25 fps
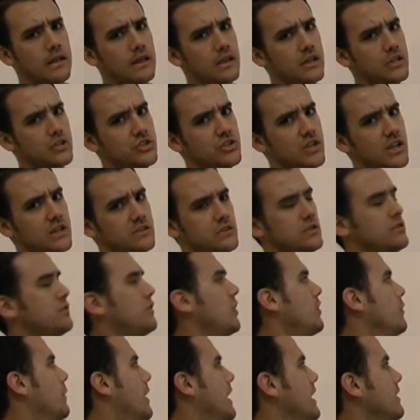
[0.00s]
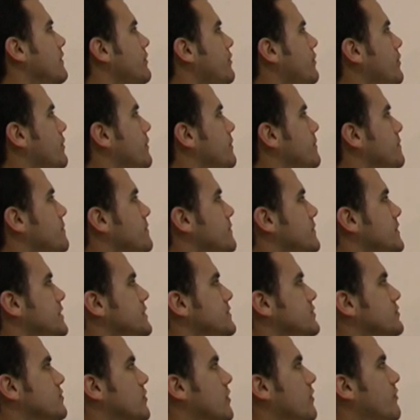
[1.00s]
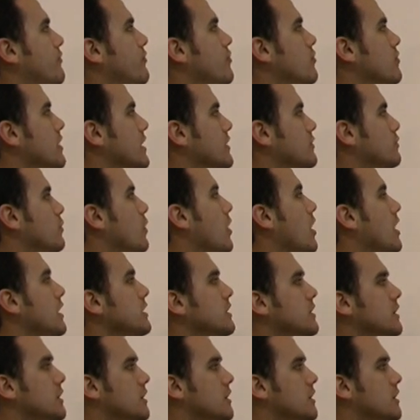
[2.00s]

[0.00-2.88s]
it shares the 2x, this has got 4xy,